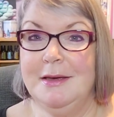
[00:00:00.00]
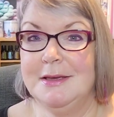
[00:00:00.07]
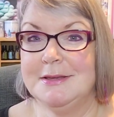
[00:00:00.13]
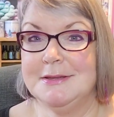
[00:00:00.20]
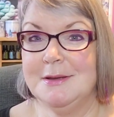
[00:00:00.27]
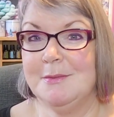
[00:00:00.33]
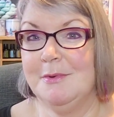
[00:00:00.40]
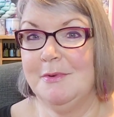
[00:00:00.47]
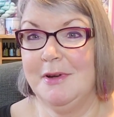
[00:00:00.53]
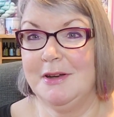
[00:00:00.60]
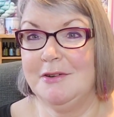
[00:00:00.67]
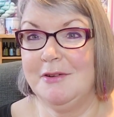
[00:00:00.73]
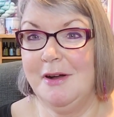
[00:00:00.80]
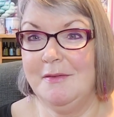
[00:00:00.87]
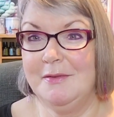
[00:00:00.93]
some of our
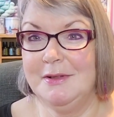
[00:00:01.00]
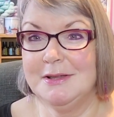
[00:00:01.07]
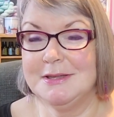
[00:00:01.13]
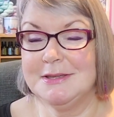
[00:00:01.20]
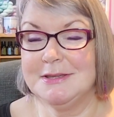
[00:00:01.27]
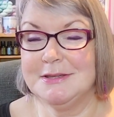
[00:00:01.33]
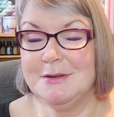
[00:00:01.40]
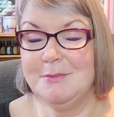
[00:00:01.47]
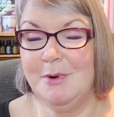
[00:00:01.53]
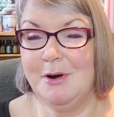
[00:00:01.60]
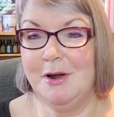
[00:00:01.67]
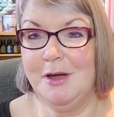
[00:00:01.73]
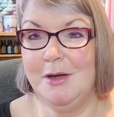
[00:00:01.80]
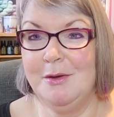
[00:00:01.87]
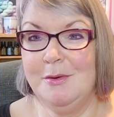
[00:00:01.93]
travels
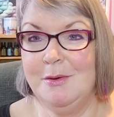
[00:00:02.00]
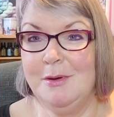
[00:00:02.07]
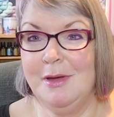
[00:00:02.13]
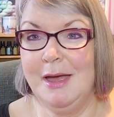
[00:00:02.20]
tomorrow,